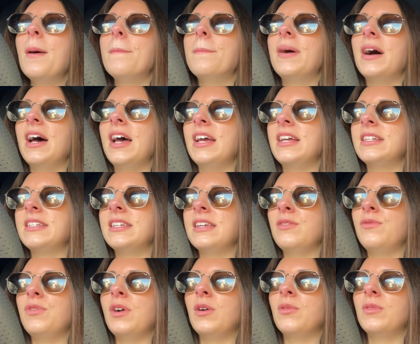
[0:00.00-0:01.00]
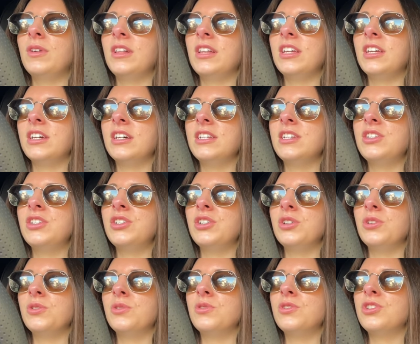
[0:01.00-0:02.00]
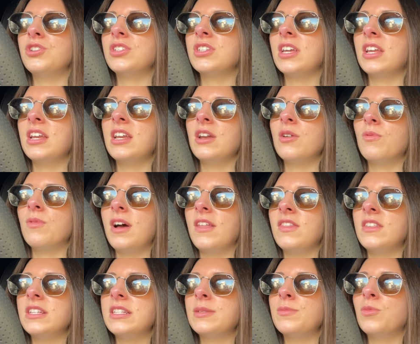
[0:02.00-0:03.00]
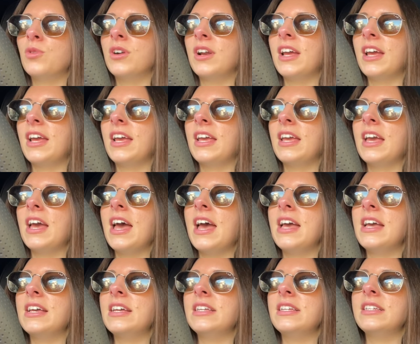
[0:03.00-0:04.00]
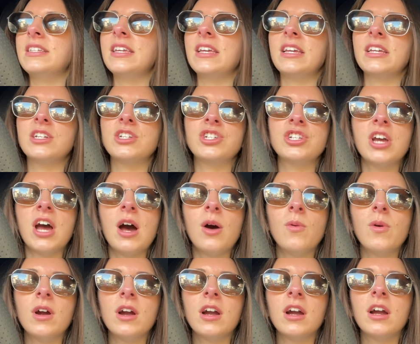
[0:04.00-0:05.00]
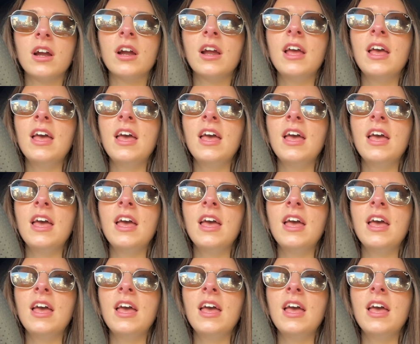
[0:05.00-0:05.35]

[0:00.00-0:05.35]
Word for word: but it felt really good to just get in a run this morning and take a shower,